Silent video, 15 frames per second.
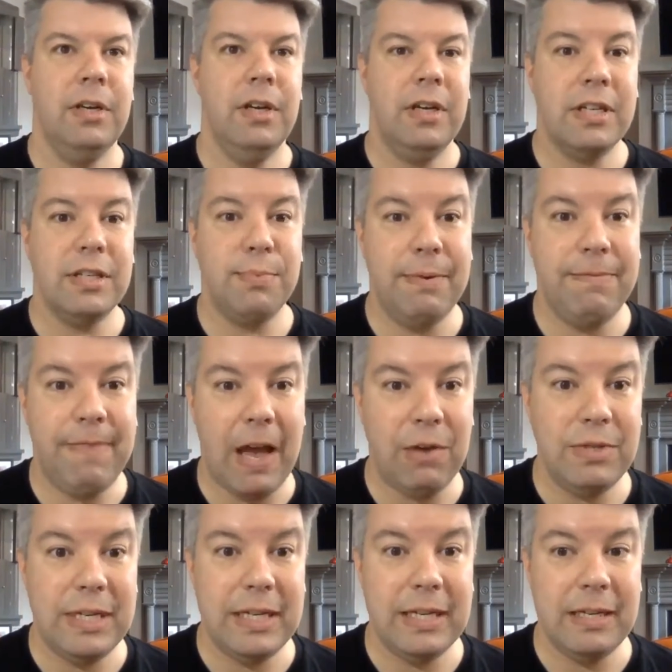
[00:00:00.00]
Because we
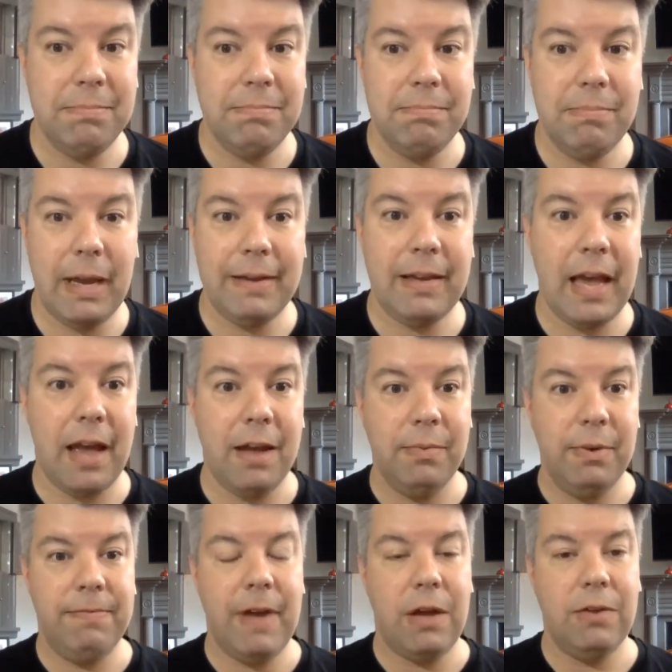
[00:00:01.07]
found him, my cat,
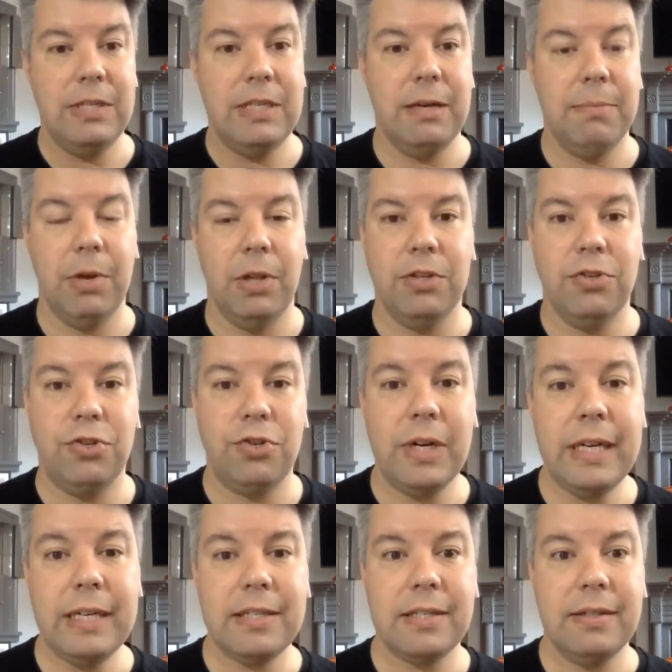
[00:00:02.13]
we found him on the
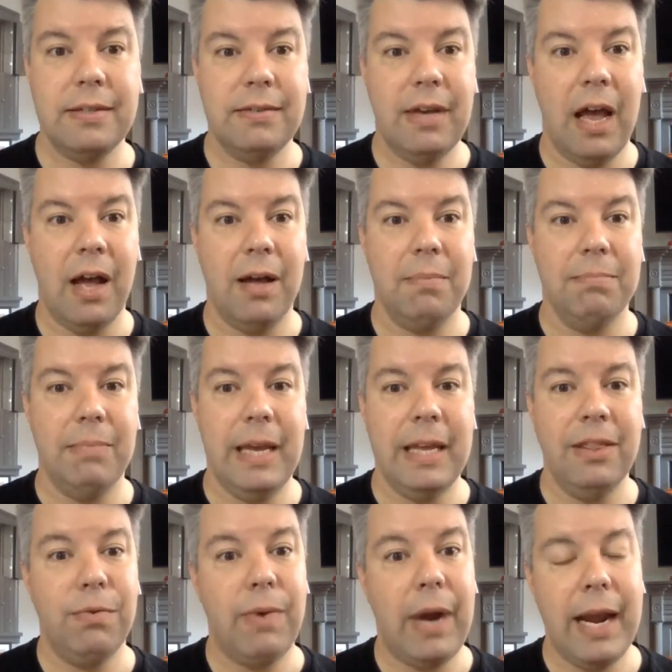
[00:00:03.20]
street um, in
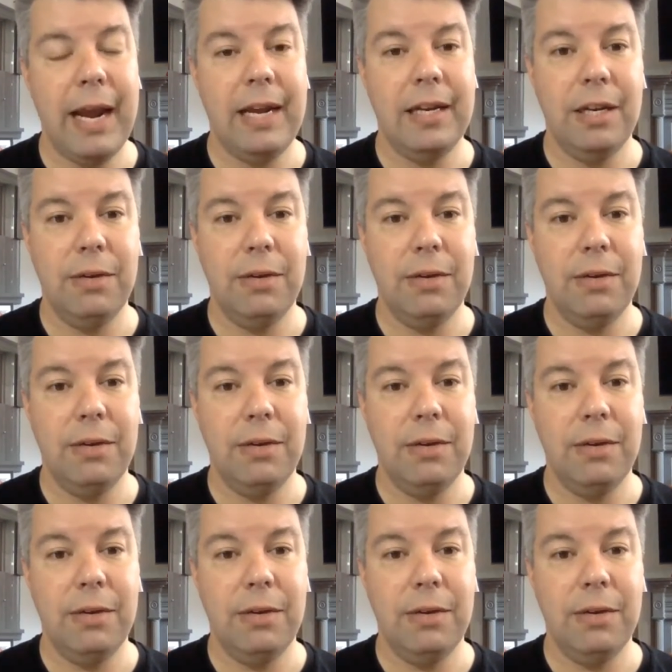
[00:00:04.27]
the rain.